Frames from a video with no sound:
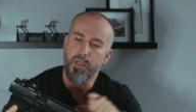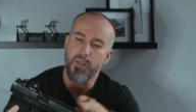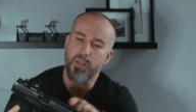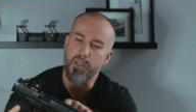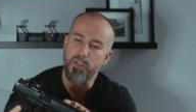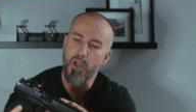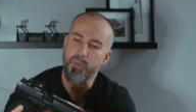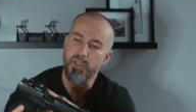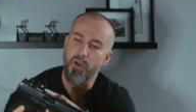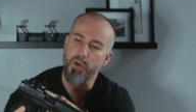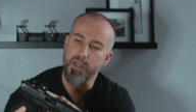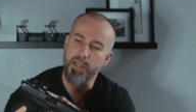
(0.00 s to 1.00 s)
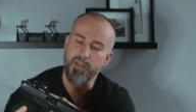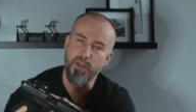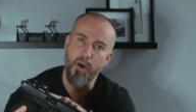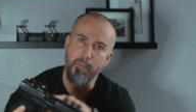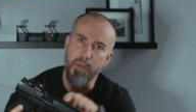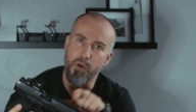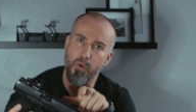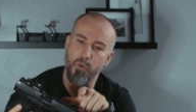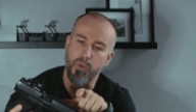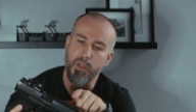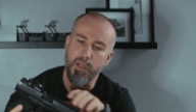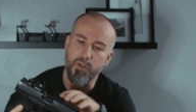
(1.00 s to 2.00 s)
The top slide is not
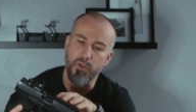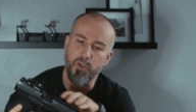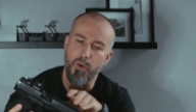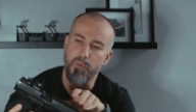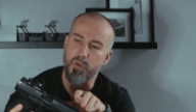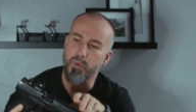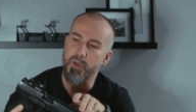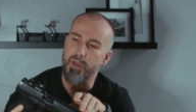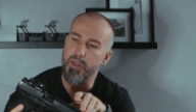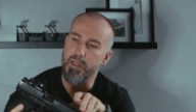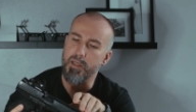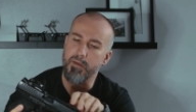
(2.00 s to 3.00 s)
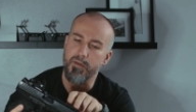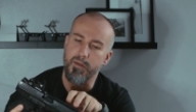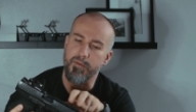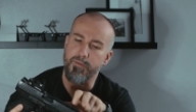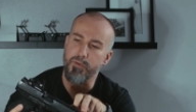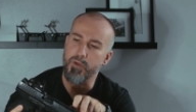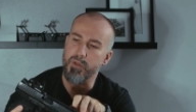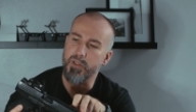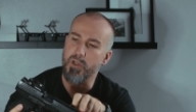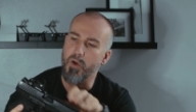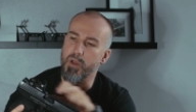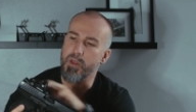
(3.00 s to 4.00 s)
milled, and it just comes with the front
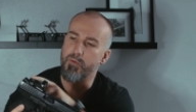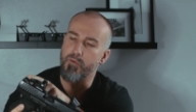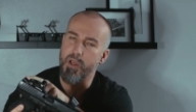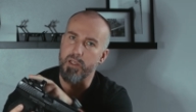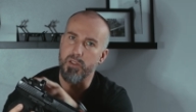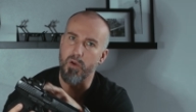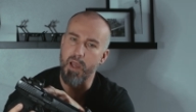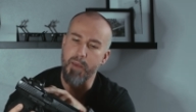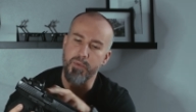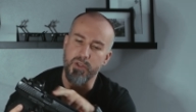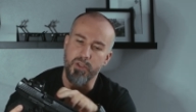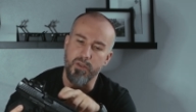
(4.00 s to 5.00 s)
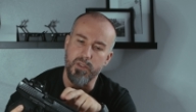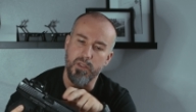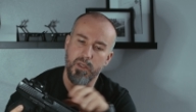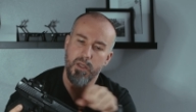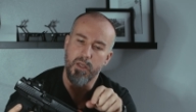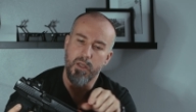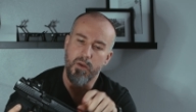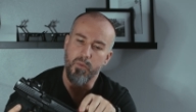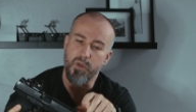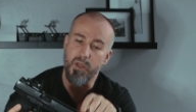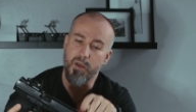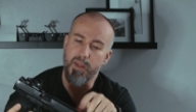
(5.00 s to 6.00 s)
sight and the rear sight apertures.
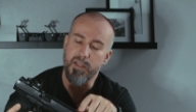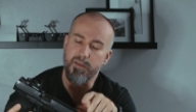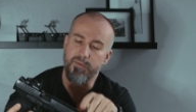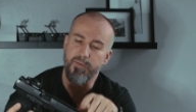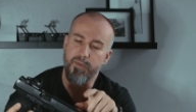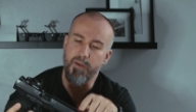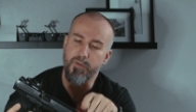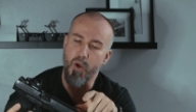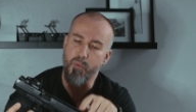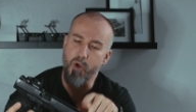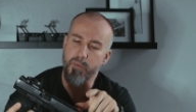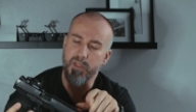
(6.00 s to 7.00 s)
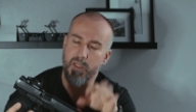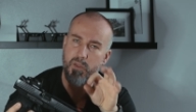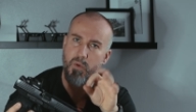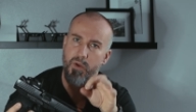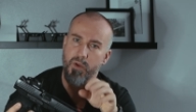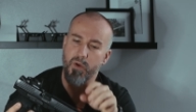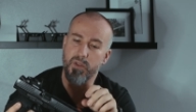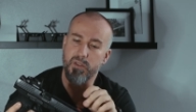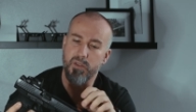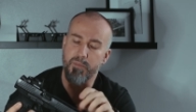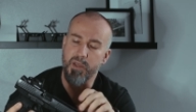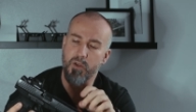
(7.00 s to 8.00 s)
That's a fibre optic's quite nice
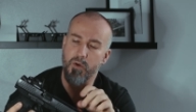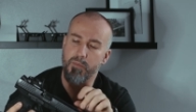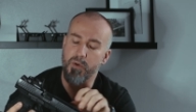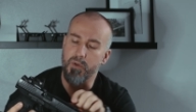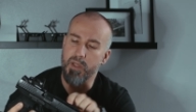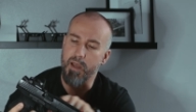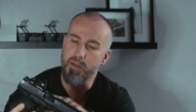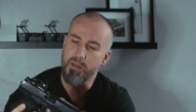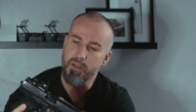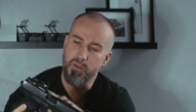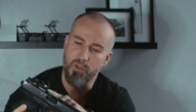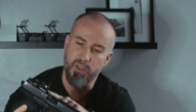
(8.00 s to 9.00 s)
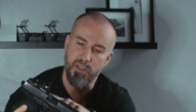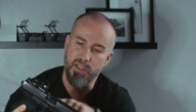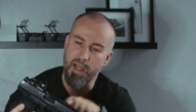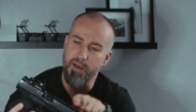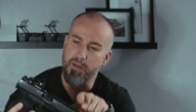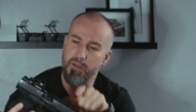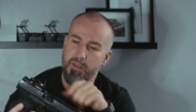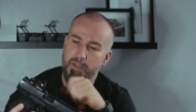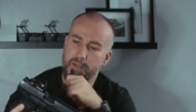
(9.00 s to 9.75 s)
to pick up, but yeah, just as standard.